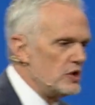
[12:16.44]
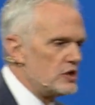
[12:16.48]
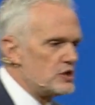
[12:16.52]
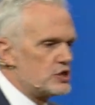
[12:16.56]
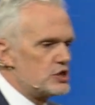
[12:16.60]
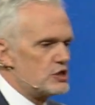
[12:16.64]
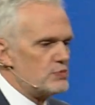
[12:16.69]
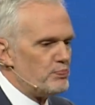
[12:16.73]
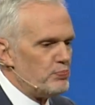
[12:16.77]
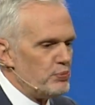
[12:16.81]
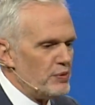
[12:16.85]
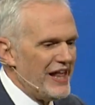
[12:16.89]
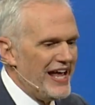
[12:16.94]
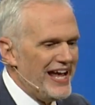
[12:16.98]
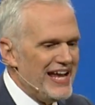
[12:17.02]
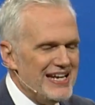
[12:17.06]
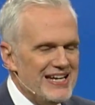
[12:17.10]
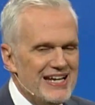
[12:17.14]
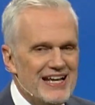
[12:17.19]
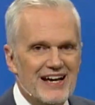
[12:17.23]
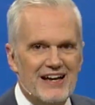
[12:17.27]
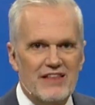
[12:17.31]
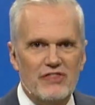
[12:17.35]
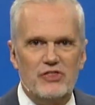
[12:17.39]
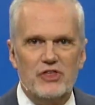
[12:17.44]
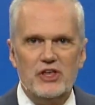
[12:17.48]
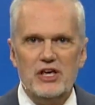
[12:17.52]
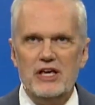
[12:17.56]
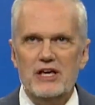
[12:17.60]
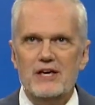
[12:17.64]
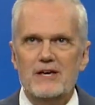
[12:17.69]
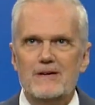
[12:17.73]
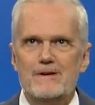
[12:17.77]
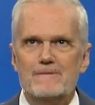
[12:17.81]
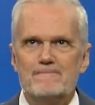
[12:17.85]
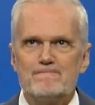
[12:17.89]
explain
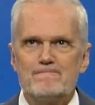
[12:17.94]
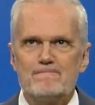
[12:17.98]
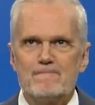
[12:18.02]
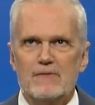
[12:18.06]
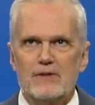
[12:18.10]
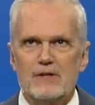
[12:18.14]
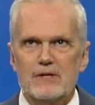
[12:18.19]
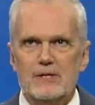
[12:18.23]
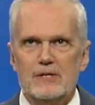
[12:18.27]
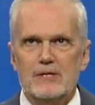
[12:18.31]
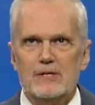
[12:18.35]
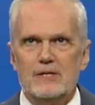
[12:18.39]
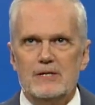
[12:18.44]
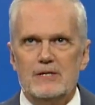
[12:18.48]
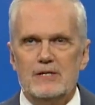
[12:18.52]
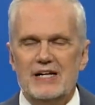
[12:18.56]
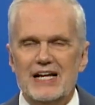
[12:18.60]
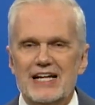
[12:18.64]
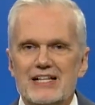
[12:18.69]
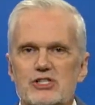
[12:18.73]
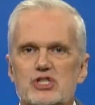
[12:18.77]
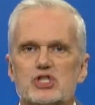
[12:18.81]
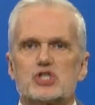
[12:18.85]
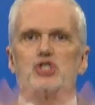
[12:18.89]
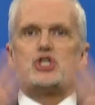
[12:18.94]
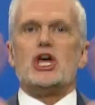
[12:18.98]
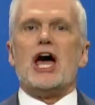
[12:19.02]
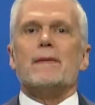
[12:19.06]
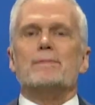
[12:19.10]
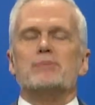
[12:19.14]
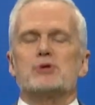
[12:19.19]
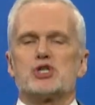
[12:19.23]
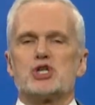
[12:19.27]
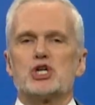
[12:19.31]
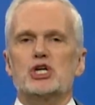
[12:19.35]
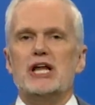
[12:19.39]
the
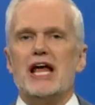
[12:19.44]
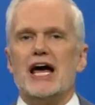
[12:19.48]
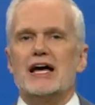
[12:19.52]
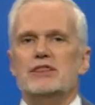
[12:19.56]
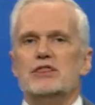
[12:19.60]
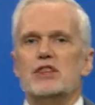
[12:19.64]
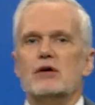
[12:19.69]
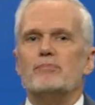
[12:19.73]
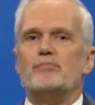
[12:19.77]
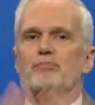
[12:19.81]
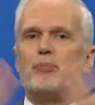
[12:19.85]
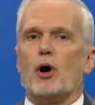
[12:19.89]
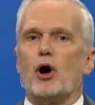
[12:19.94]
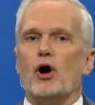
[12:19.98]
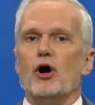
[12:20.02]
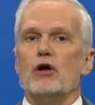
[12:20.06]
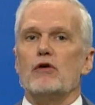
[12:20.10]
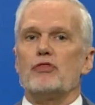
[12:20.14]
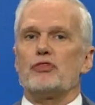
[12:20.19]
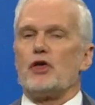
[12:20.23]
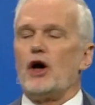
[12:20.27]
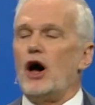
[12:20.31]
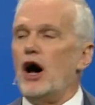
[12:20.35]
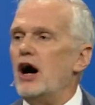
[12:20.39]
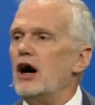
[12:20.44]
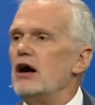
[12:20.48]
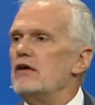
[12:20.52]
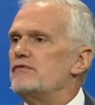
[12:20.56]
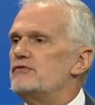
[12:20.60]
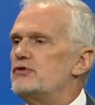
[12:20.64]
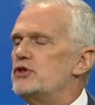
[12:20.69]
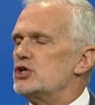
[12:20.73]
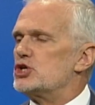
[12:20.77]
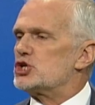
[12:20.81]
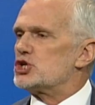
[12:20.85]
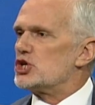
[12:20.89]
inception and the birth
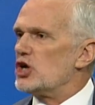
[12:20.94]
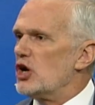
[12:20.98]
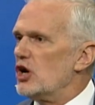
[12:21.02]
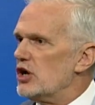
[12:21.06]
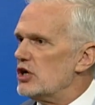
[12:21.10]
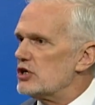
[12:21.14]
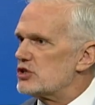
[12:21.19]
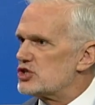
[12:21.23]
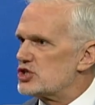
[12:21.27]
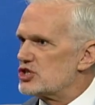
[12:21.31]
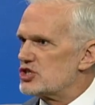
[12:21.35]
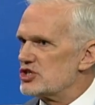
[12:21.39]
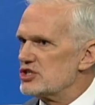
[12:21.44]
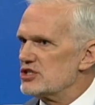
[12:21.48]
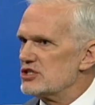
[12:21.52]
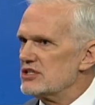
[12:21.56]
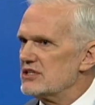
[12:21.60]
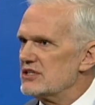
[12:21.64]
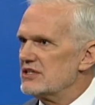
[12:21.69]
of the church,